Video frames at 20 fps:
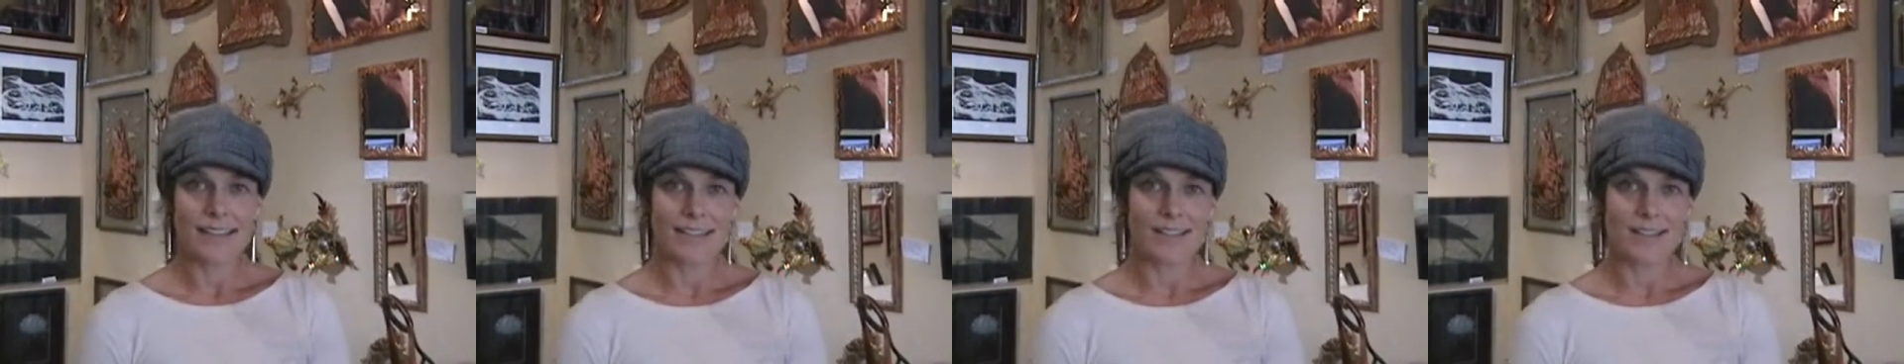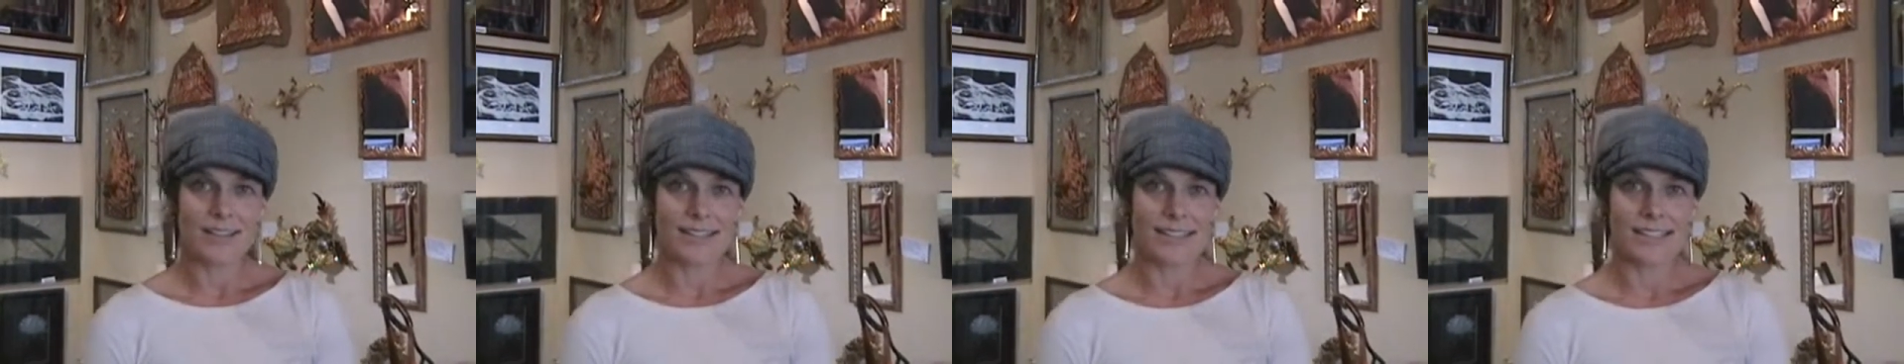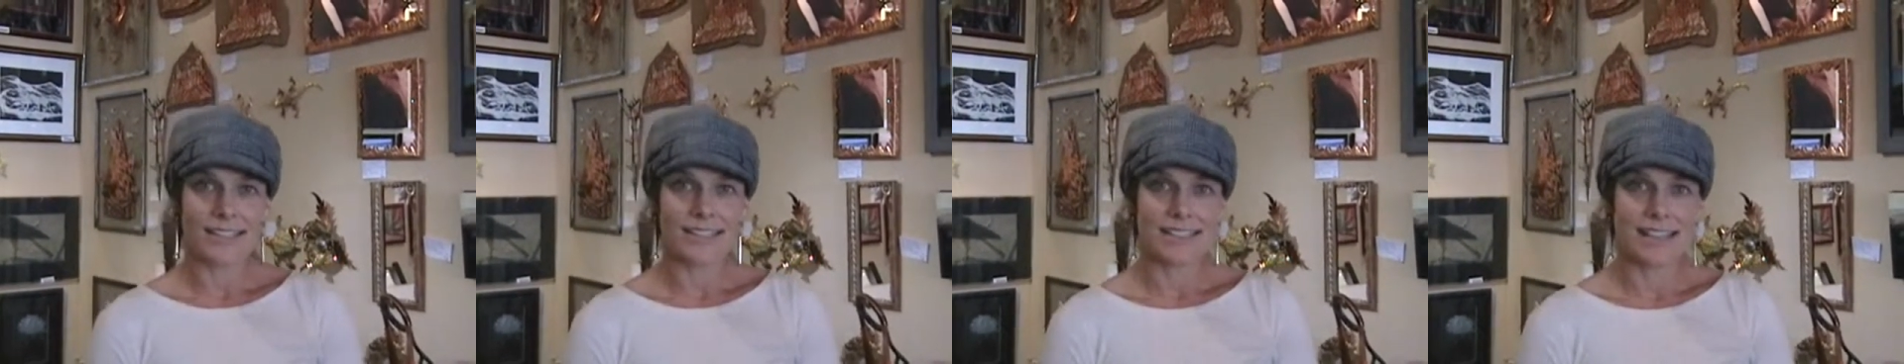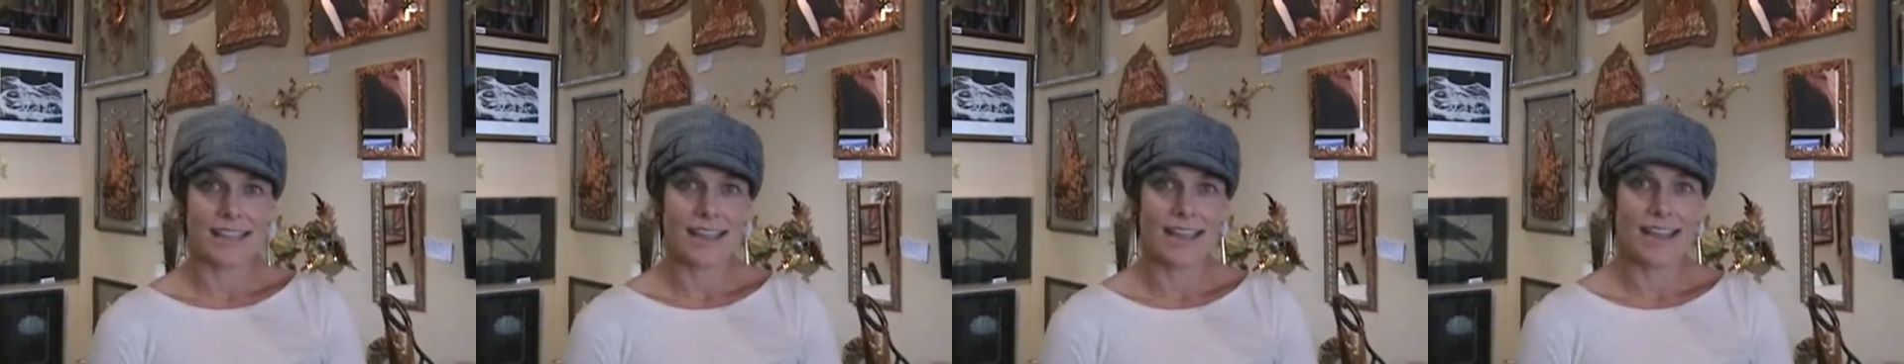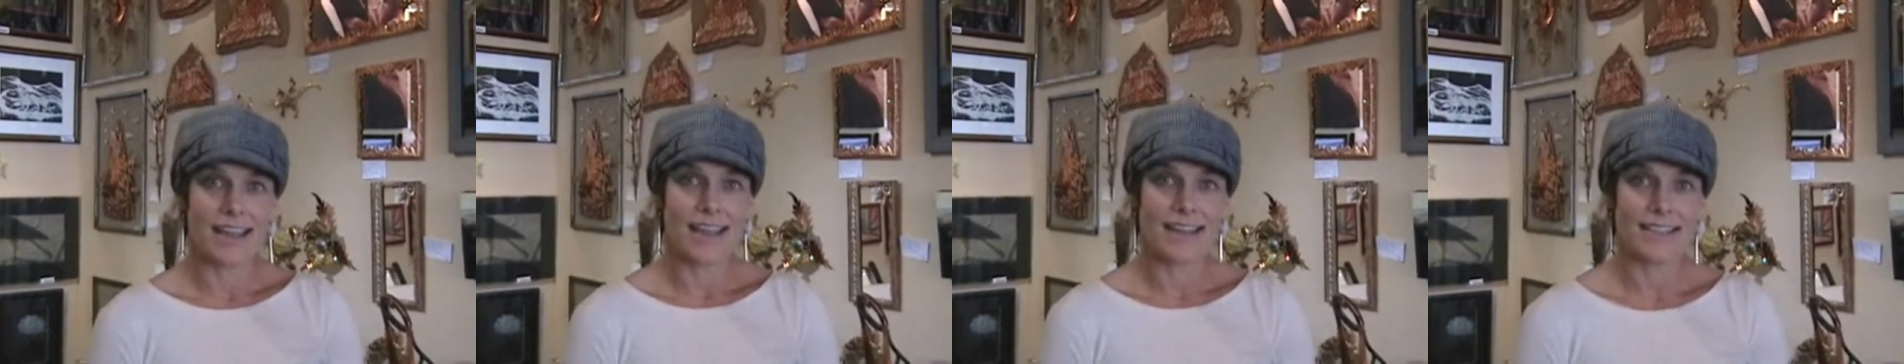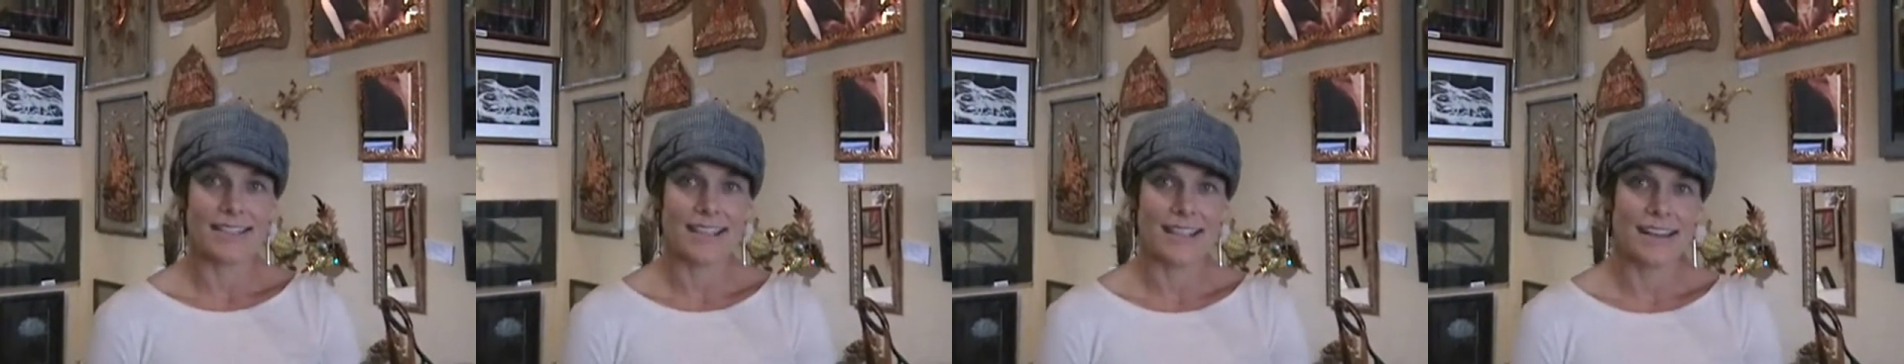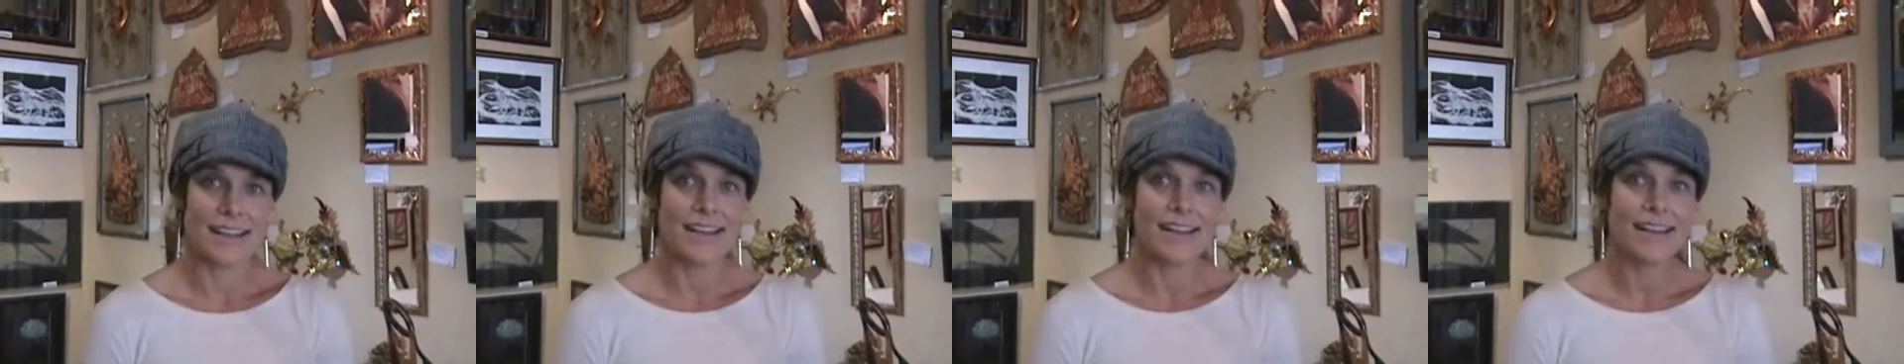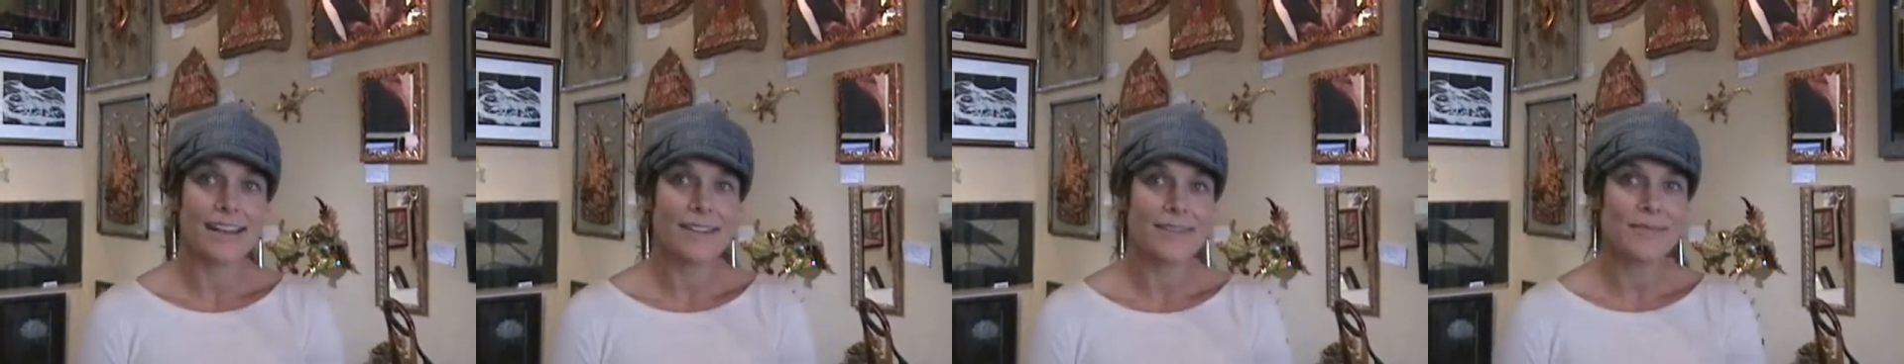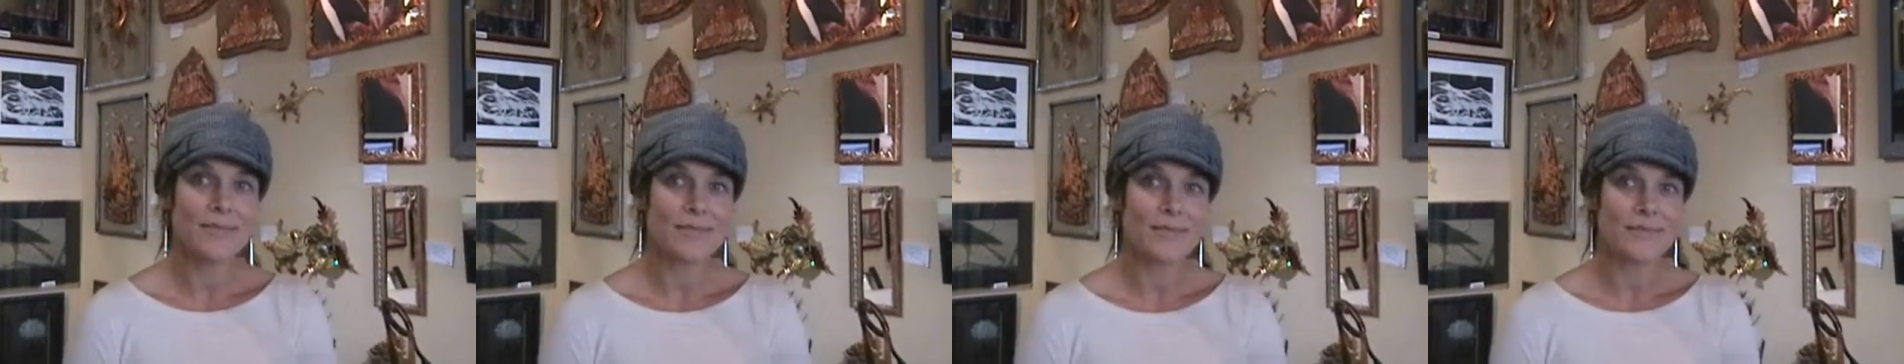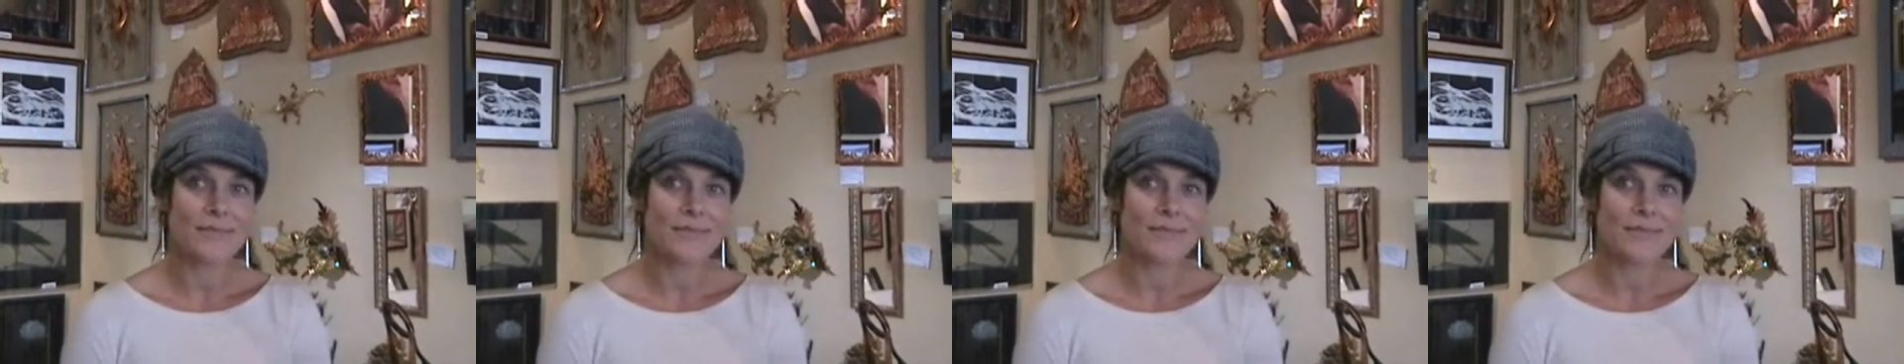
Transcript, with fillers: Identité, Identity.